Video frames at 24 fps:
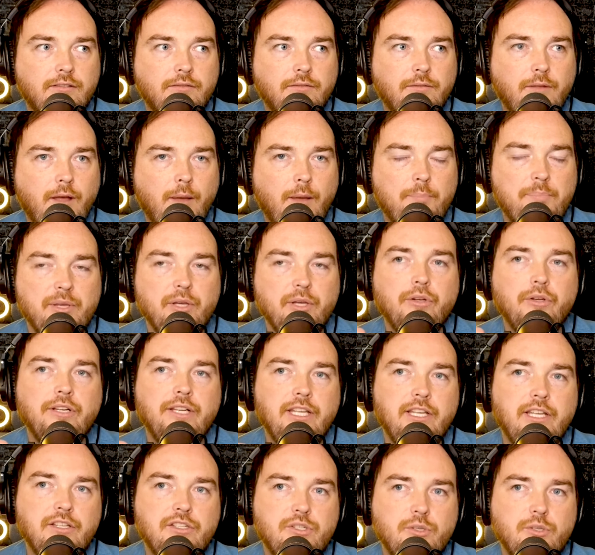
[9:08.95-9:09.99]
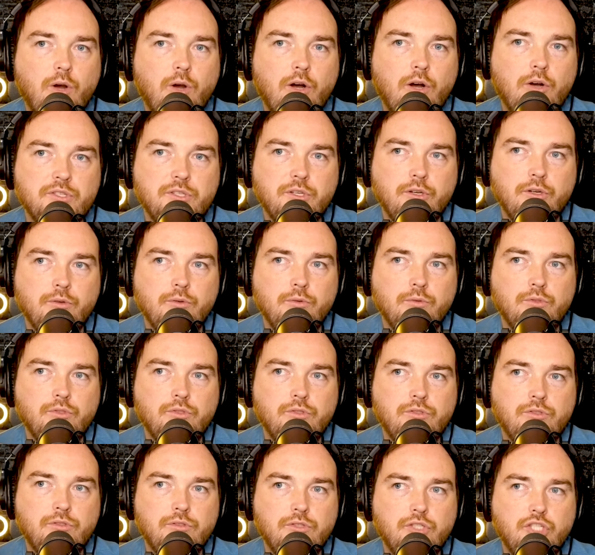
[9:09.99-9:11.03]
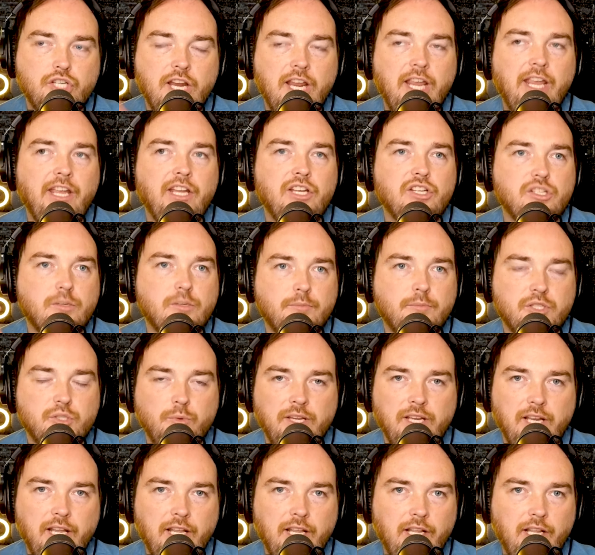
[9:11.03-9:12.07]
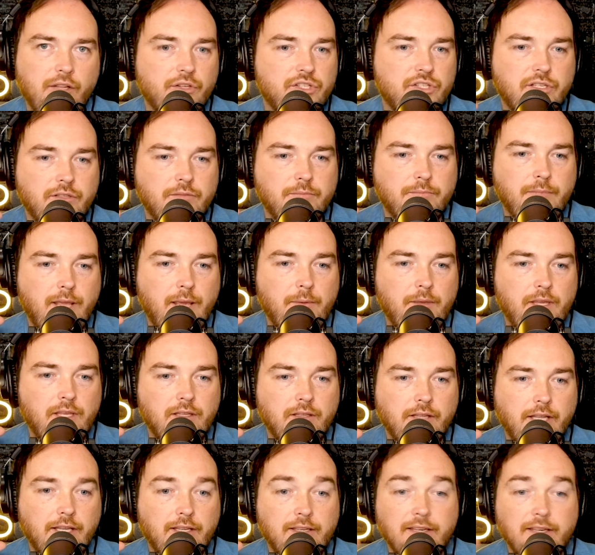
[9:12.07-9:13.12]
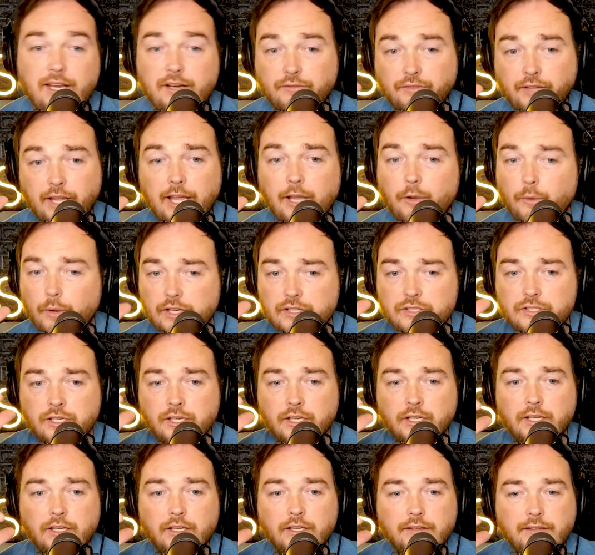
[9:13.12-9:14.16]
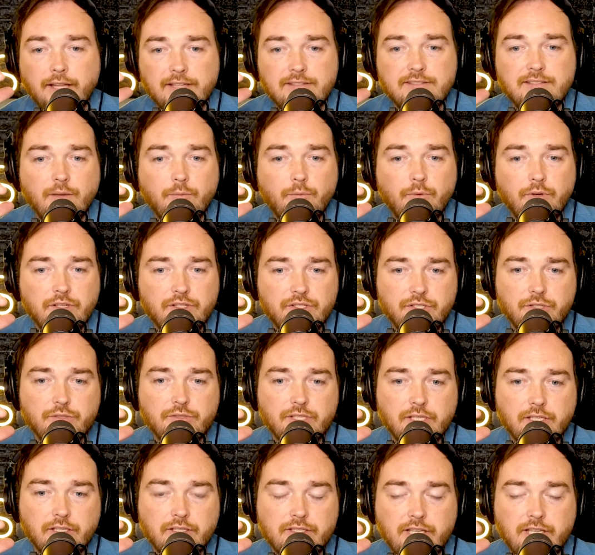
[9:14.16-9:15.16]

ability to also change in between English and maybe like native language that someone is using.